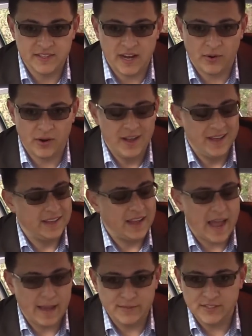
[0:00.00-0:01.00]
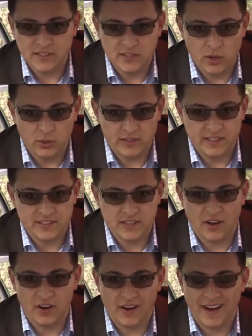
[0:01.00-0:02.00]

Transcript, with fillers: an hour, absolutely totaled his car.